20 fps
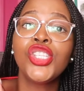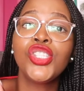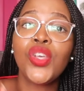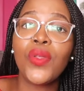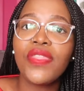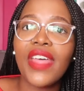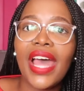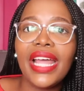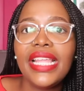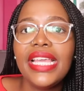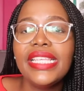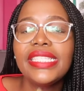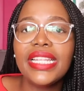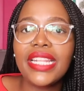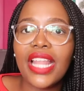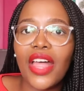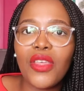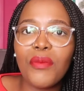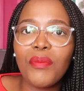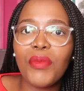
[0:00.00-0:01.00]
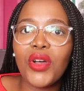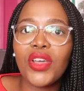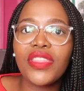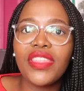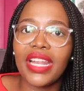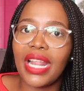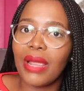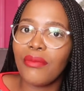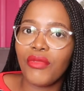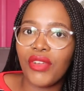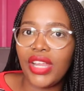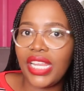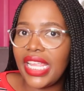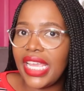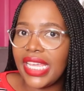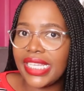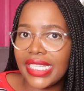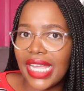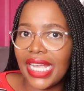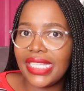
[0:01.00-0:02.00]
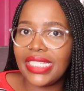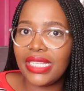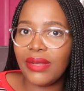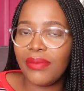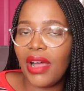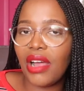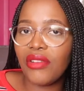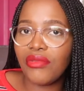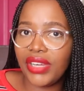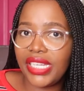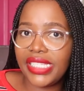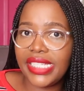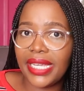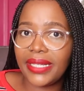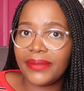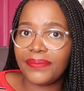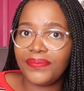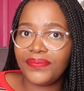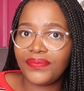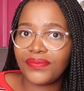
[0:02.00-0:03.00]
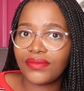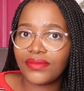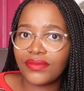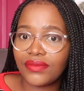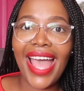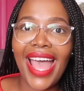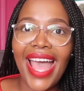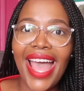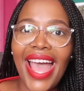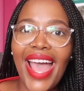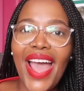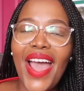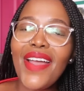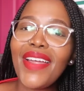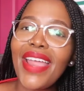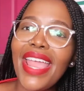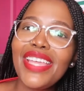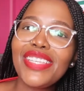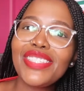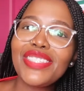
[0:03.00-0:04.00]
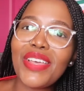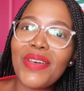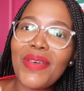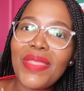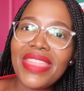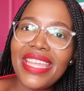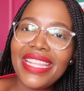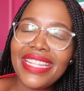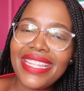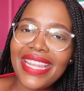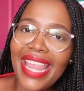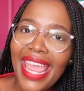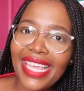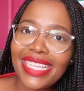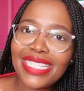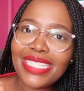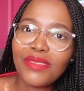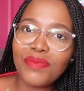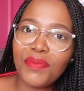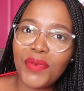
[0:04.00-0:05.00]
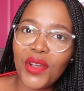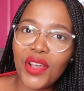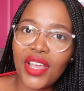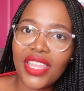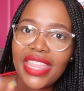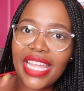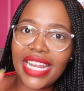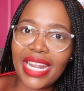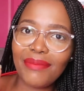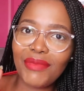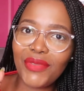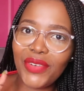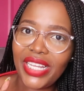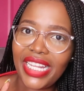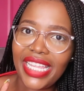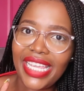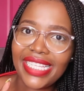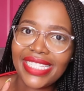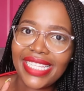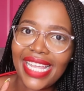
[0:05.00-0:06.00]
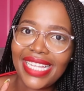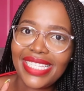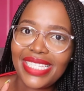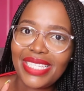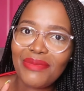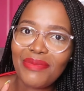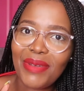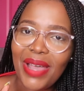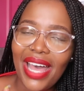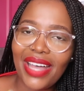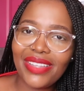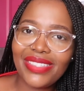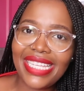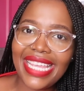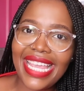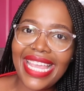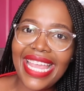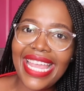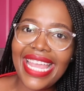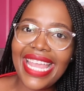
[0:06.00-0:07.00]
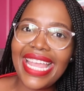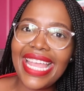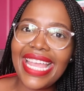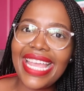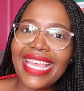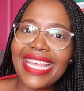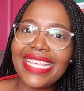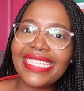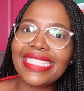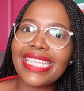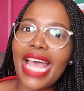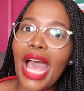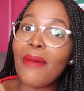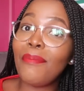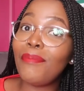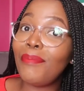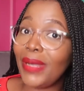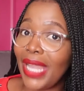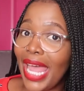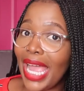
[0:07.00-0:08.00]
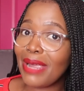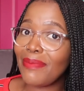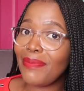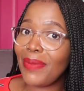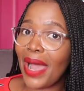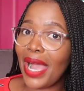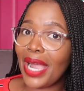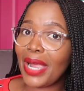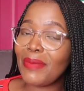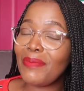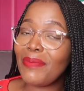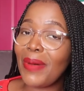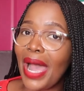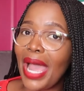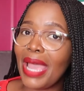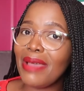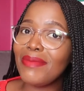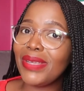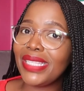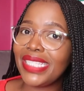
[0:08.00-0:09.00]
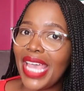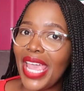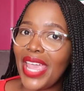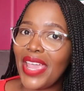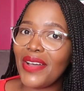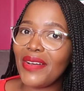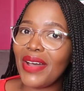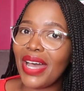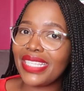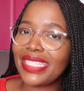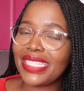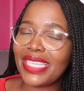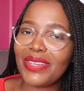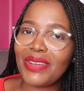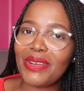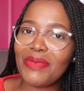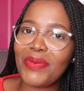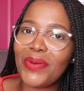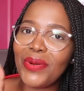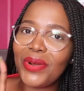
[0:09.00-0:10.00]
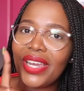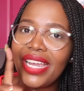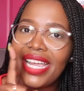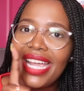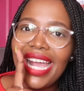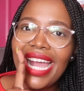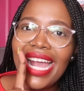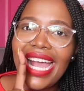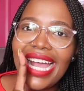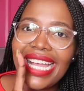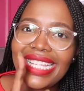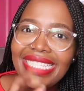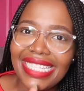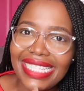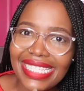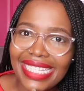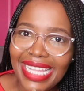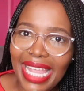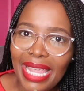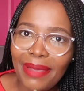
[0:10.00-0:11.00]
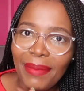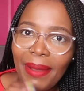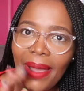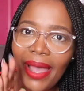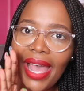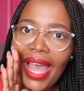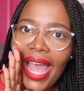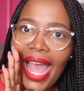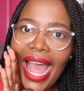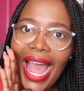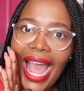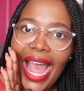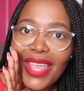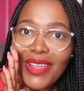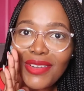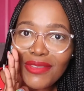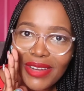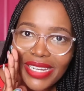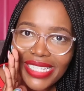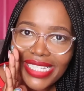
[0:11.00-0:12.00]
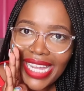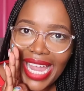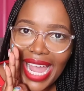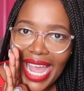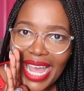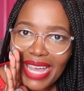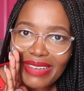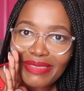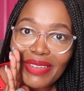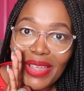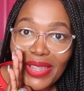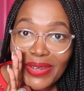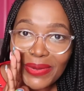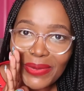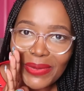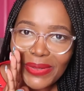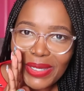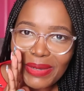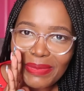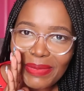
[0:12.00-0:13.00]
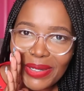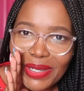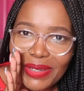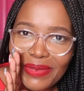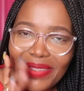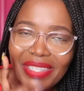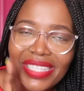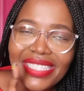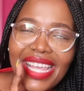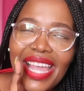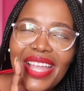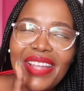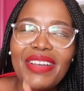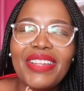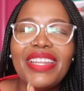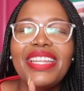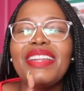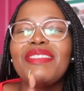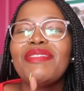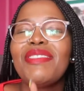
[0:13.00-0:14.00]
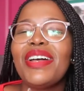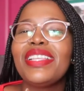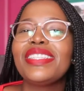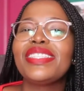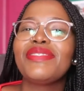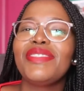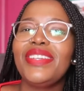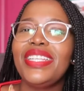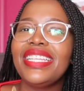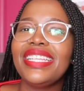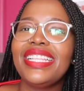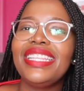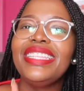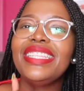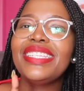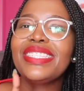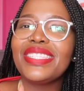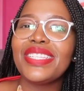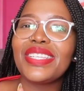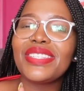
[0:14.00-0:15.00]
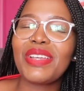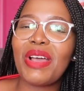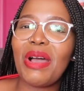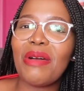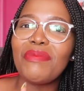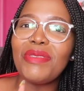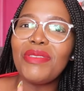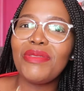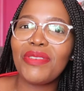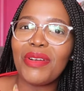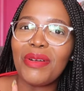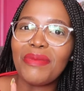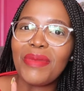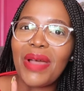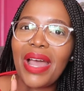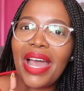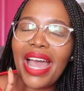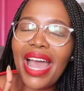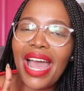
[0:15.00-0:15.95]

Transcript: So that is another book that I'm really excited about reading. Okay, so the next book that I'm really excited about is Black Buck by Matteo Ascurapor. Disclaimer, I already have an audiobook of this. I got an advanced read listener's copy from